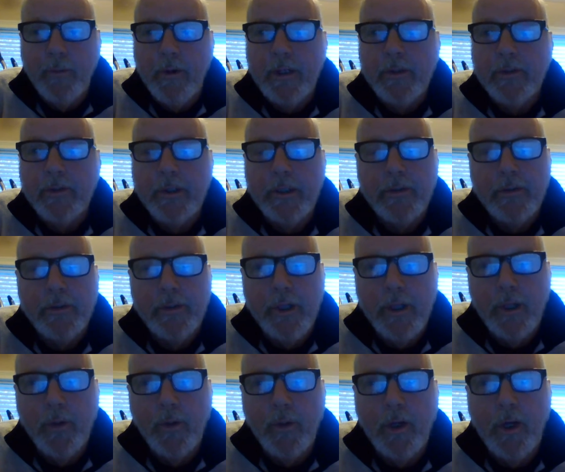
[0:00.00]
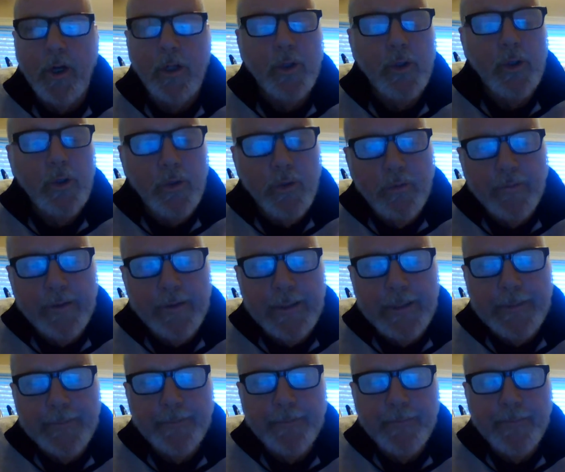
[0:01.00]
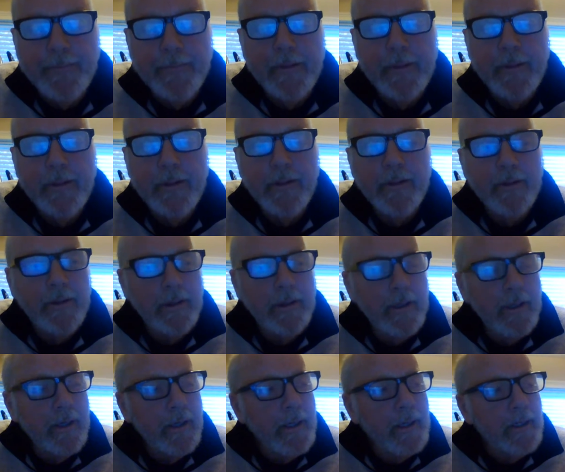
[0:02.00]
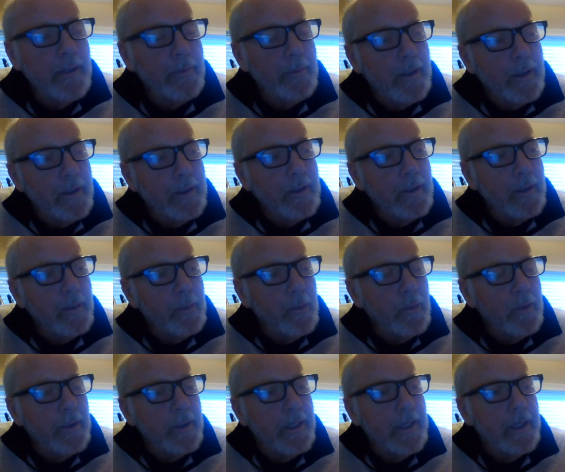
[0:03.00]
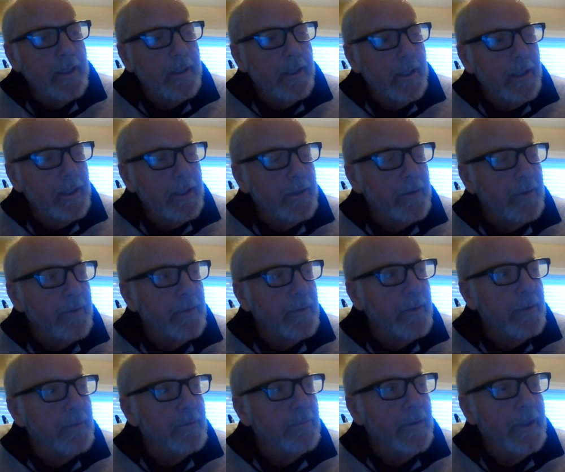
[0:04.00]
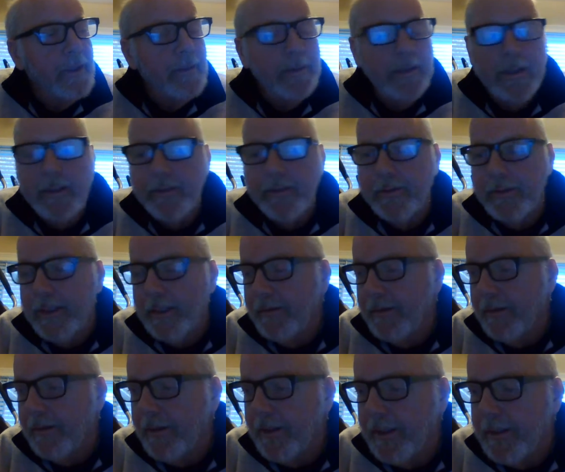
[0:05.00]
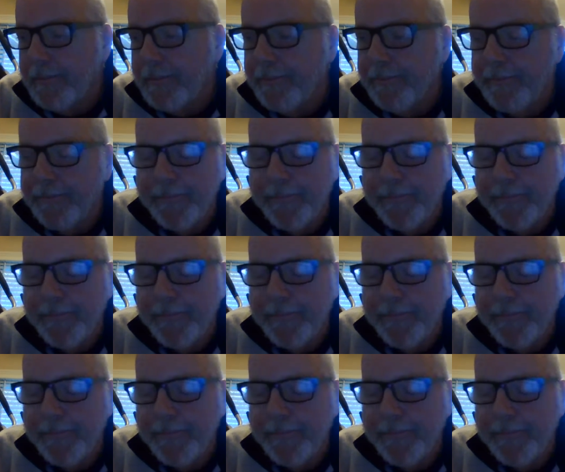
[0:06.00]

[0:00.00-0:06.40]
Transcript: watching a show called Hoovie about a young boy that had cancer, and his family lost everything.